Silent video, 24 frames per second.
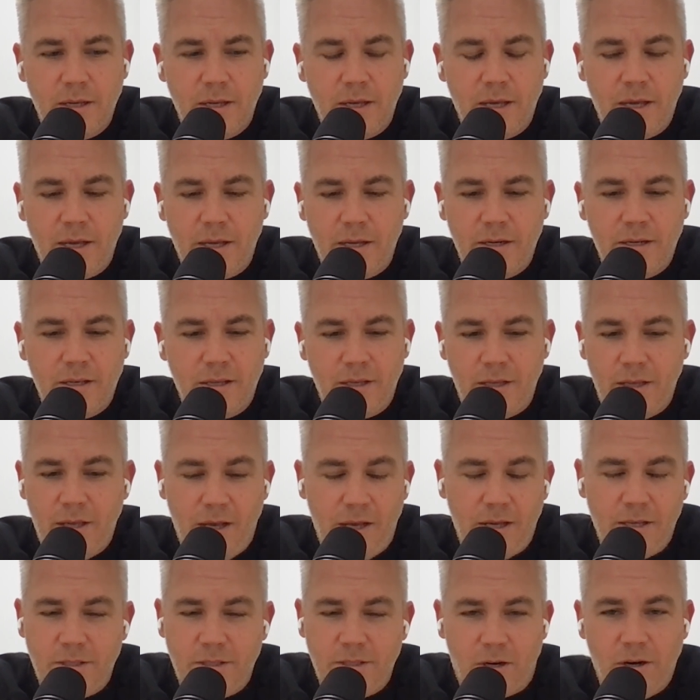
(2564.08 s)
And yeah,
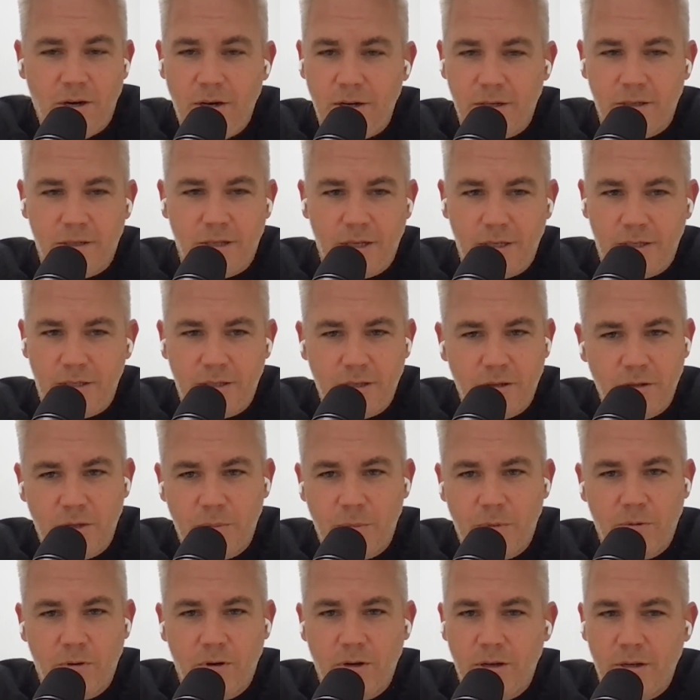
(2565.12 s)
it's hard. Like, don't get
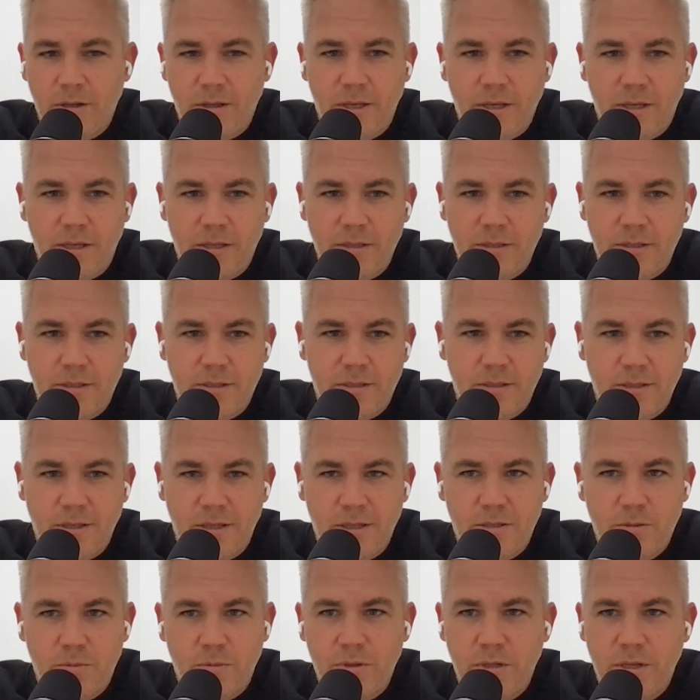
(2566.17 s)
me wrong. Like
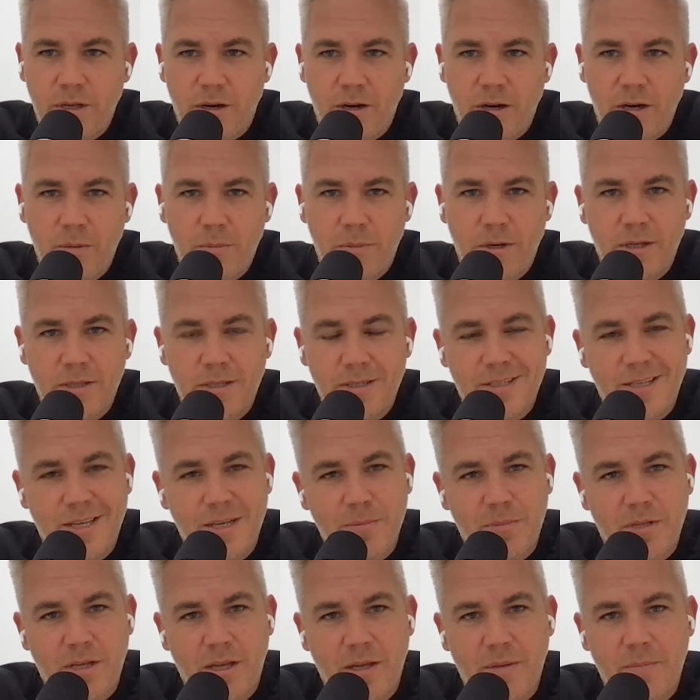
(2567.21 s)
it's really hard, but at the
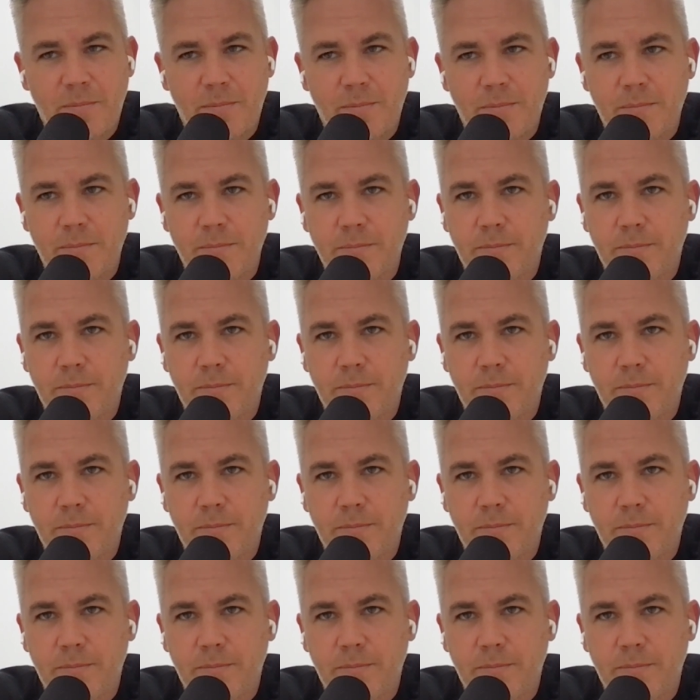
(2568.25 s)
same time,